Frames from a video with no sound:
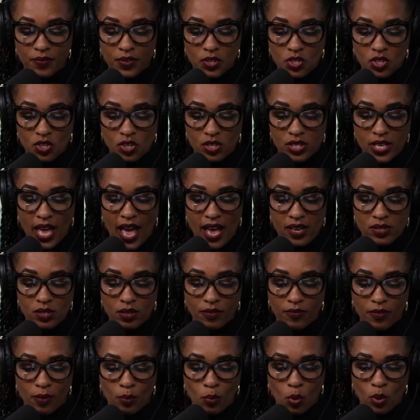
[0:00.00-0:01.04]
officials asked
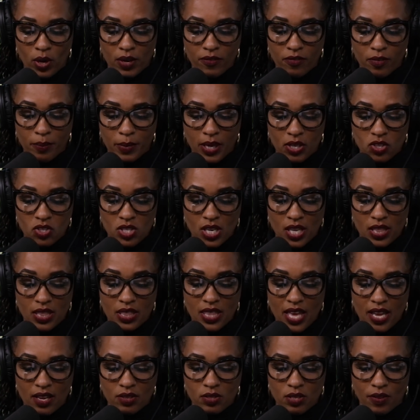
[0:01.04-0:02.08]
her for more information and
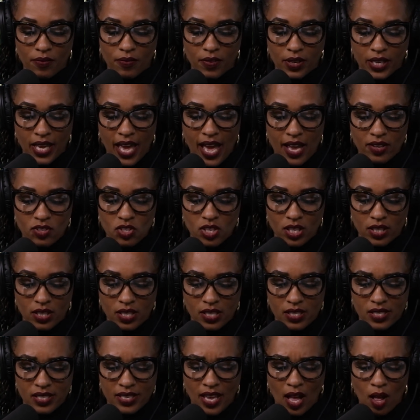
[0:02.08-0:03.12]
thanked her for catching
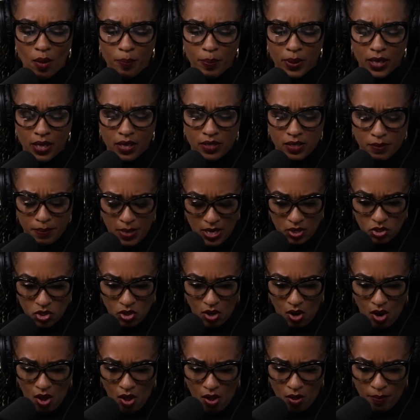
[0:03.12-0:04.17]
this and helping us make
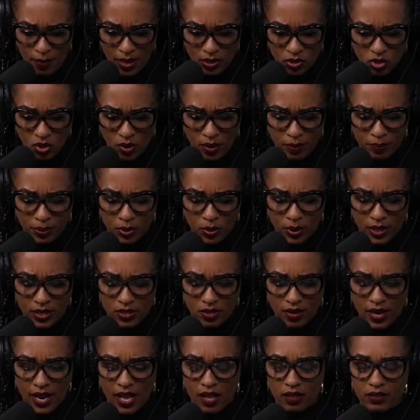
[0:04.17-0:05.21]
sure all Metro
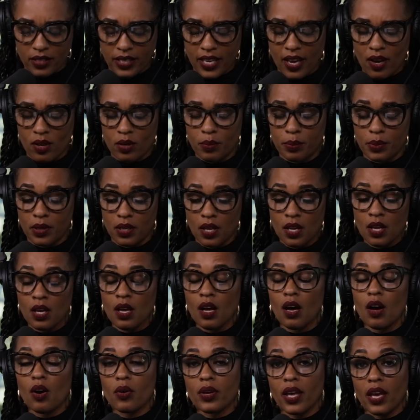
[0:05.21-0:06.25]
employees are held accountable.
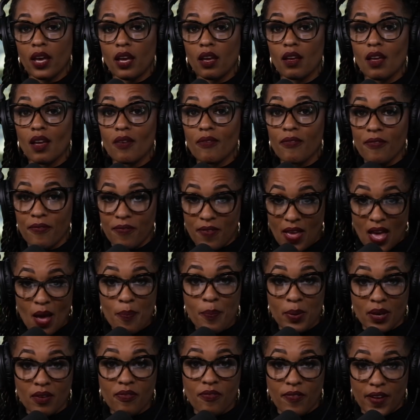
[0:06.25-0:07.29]
Okay,
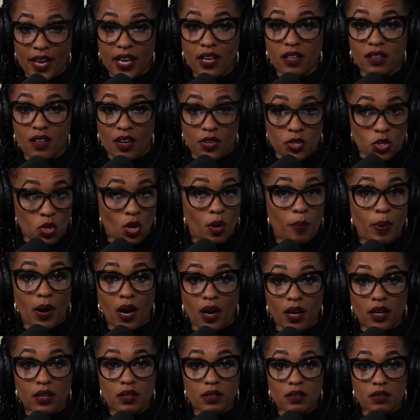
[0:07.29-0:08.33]
epic fail on your
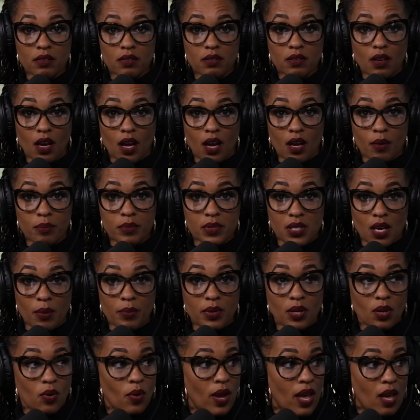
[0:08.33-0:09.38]
part um,
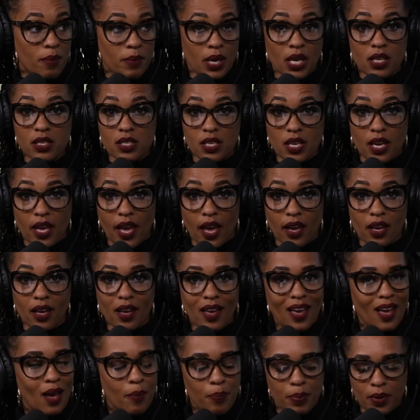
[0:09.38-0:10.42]

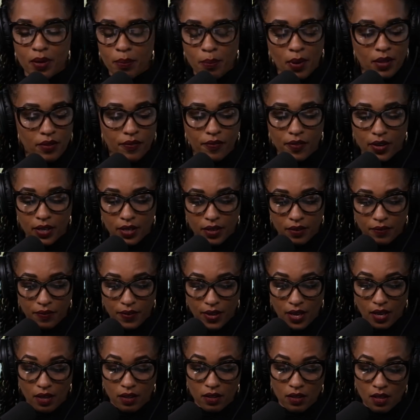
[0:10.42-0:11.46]
WMATA. Epic motherfucking
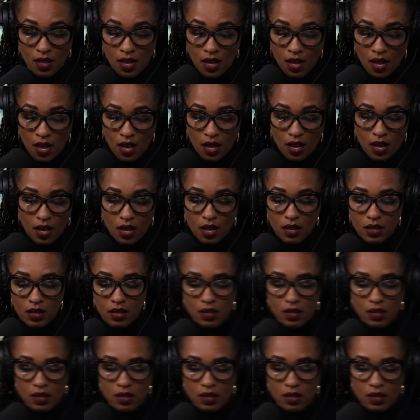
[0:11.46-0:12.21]
fail. Why though?